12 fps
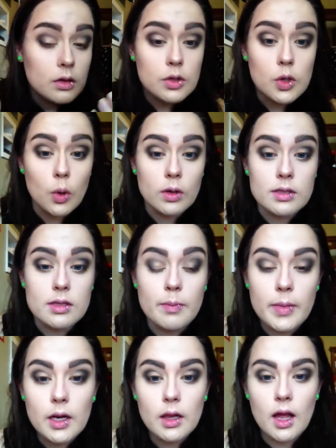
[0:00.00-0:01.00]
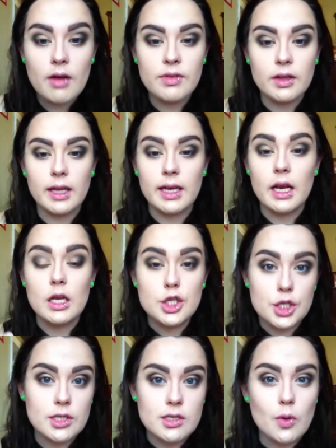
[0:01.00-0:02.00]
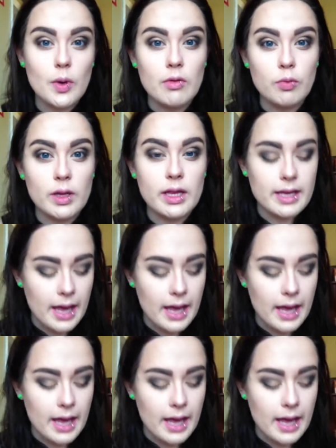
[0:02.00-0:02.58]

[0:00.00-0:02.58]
towards the middle of the lid, just so we really